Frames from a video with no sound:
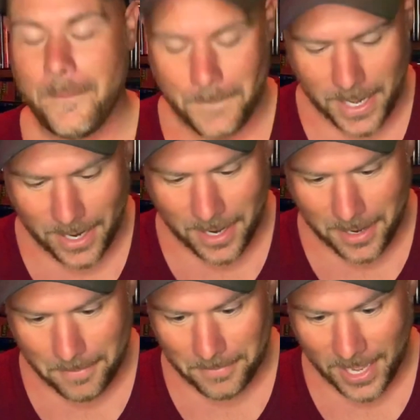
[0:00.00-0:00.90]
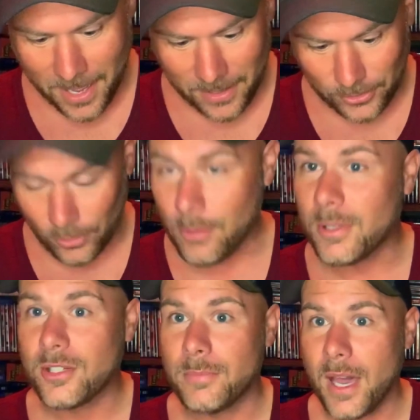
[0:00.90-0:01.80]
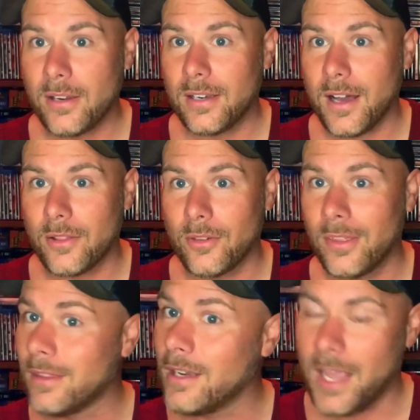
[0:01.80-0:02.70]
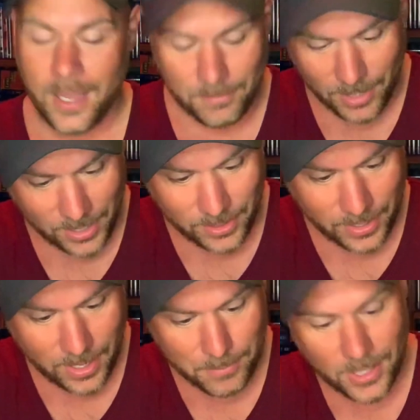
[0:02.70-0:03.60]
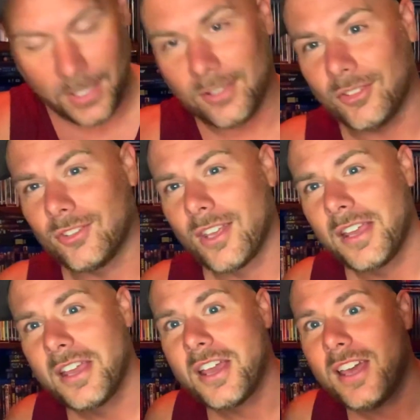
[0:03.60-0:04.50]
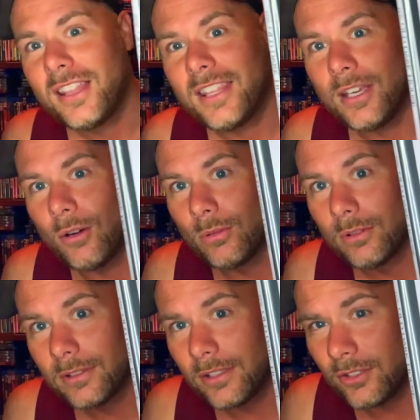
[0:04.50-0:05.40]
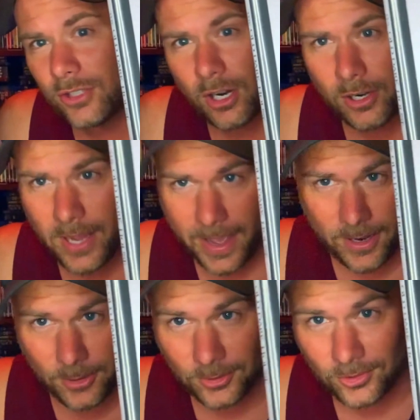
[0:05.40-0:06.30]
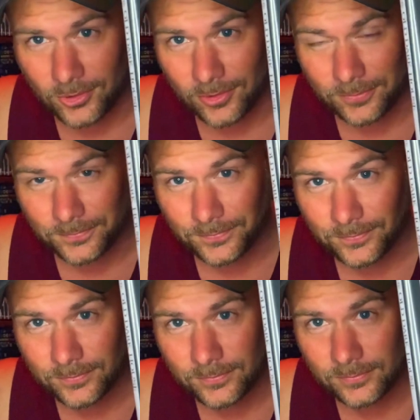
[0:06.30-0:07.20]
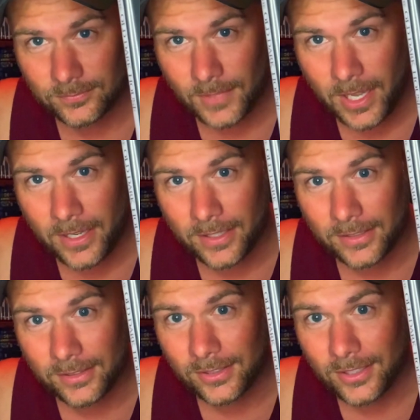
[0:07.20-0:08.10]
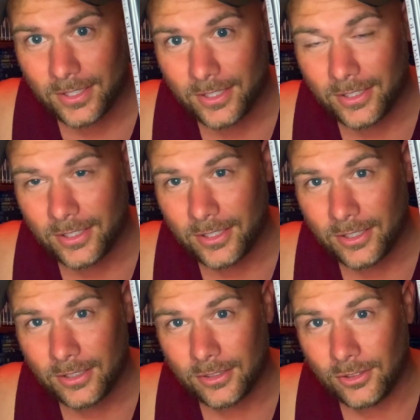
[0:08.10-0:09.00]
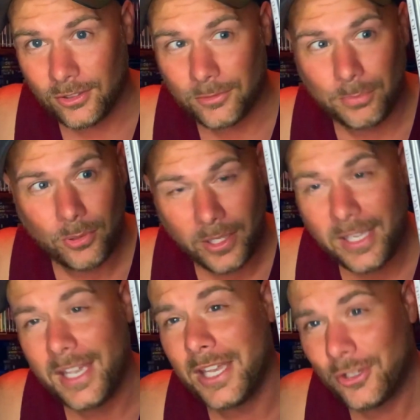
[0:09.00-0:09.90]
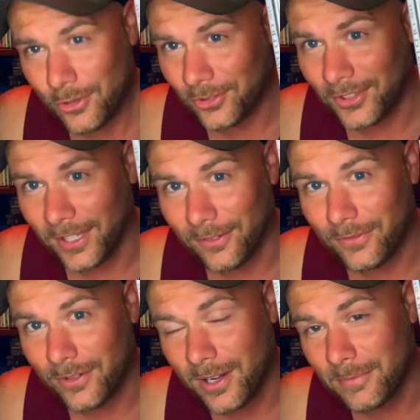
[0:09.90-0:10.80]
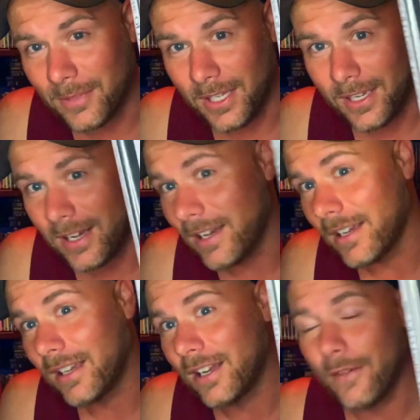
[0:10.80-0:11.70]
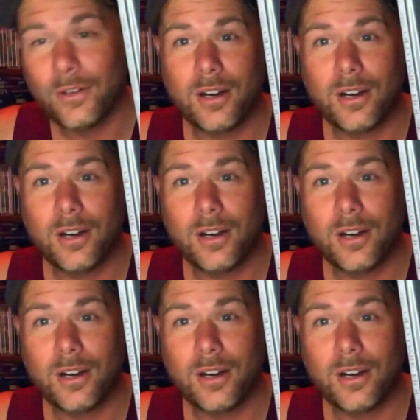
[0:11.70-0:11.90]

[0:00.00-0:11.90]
But um, yeah, I don't know much about it other than the name, and the name is The Old Dark House and looks pretty interesting from the uh, cover